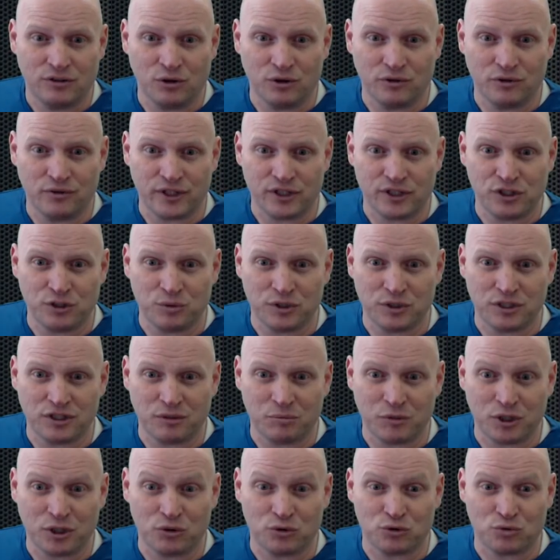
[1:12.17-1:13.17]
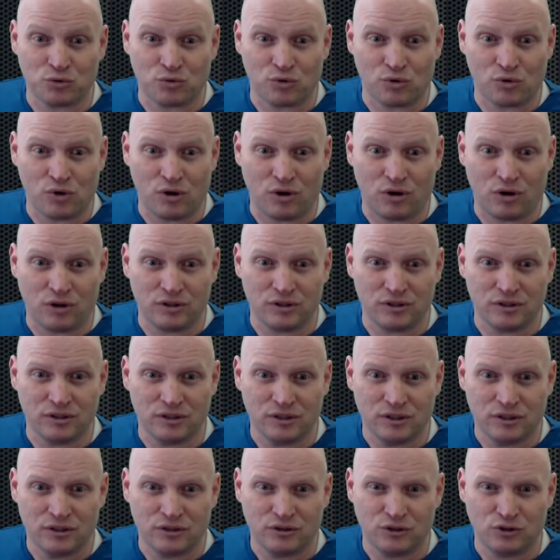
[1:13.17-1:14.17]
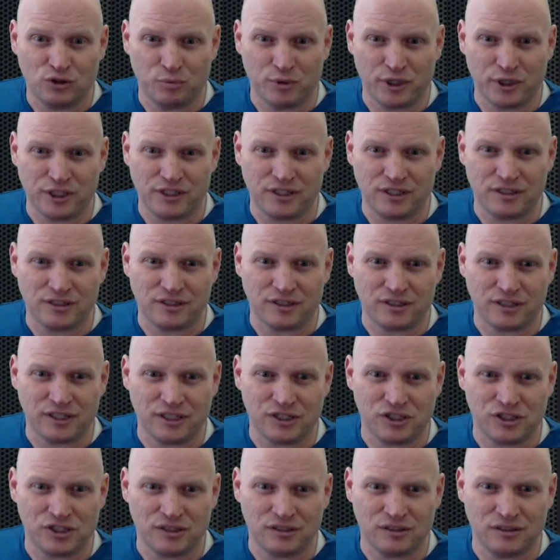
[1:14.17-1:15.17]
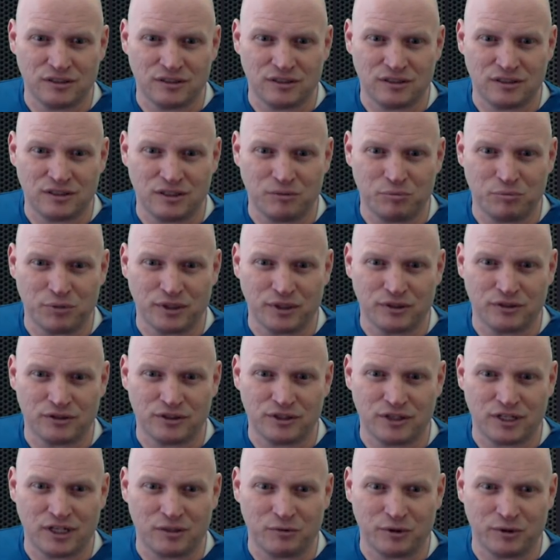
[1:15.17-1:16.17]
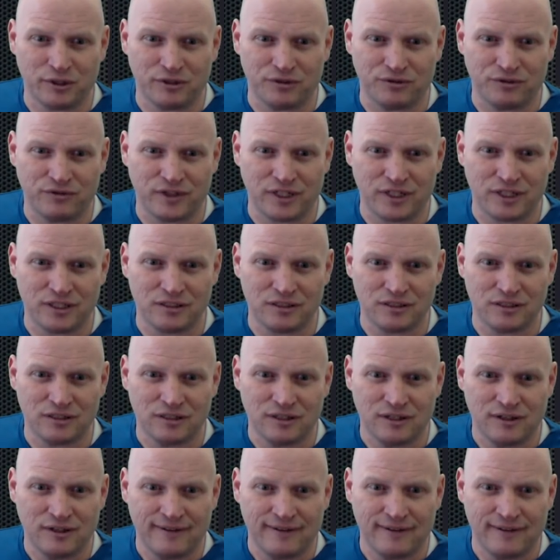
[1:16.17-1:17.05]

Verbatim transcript: notifies you when something goes wrong, super easy installation, simple understandable interface,